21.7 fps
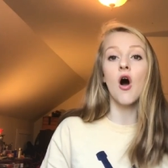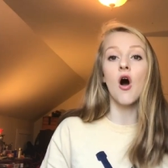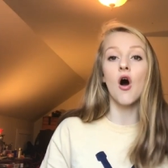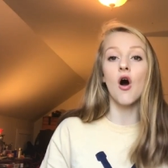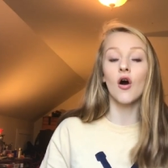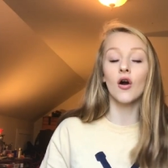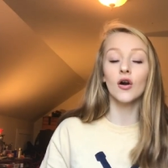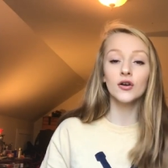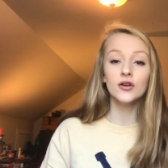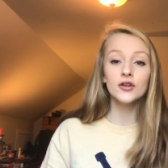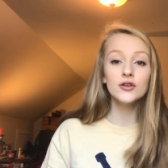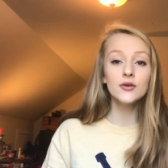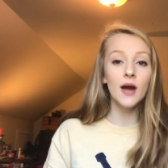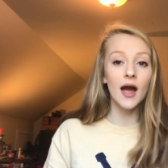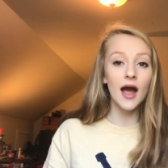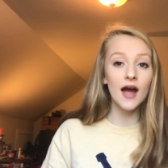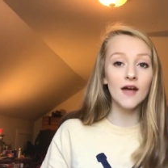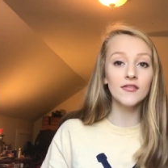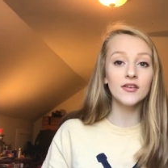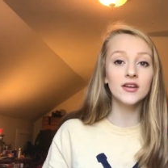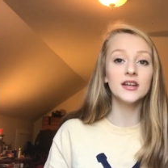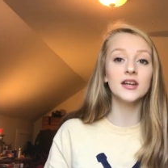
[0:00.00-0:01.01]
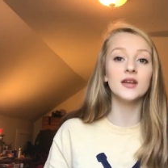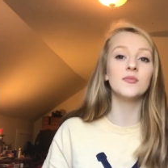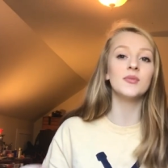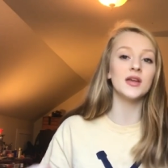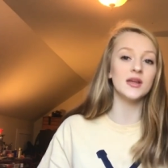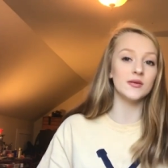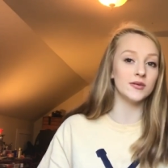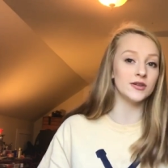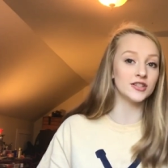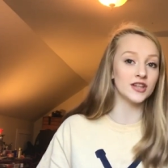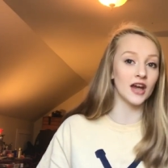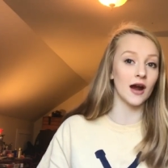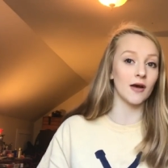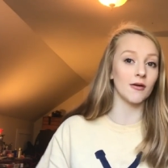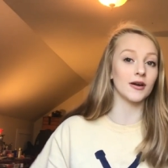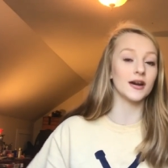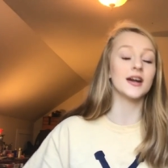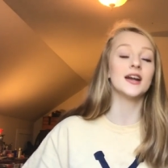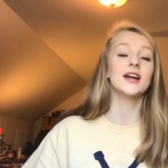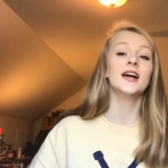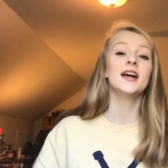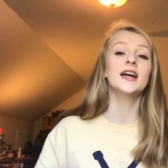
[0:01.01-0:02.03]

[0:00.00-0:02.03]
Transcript: Are you having a baby shower?